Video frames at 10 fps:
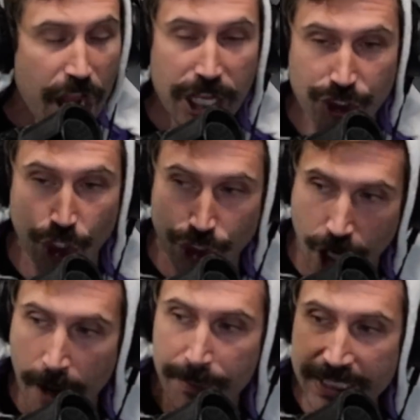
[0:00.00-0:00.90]
and start
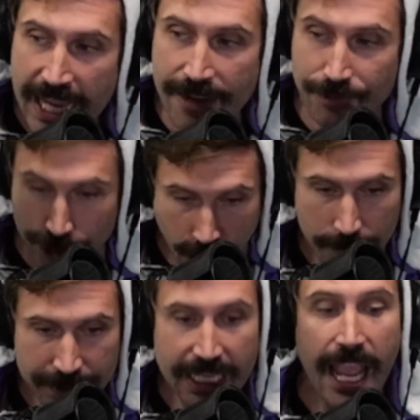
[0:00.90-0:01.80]
company after
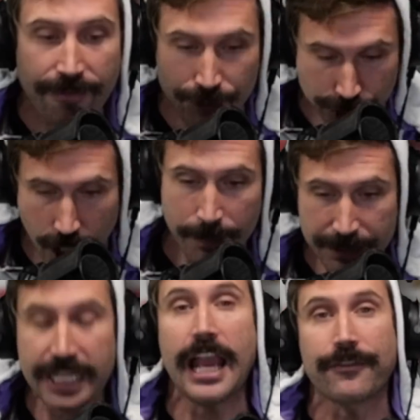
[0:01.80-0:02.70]
company after
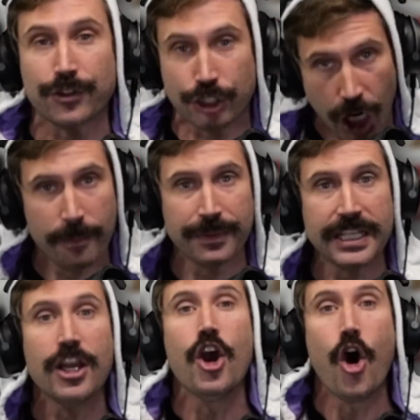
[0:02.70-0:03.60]
company after
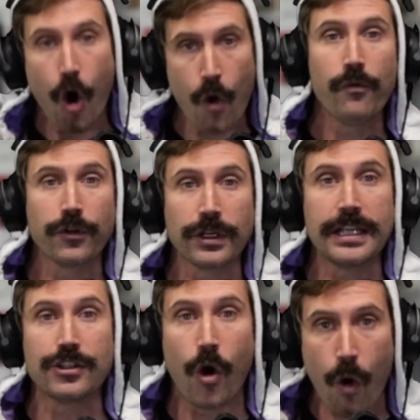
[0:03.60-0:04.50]
company over
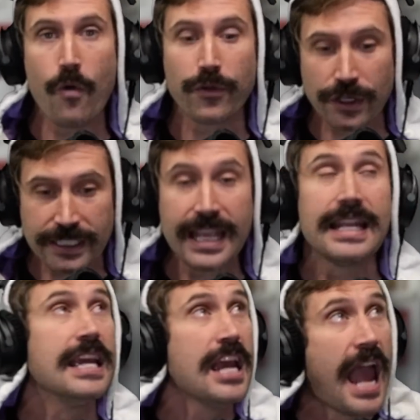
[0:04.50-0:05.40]
and over again.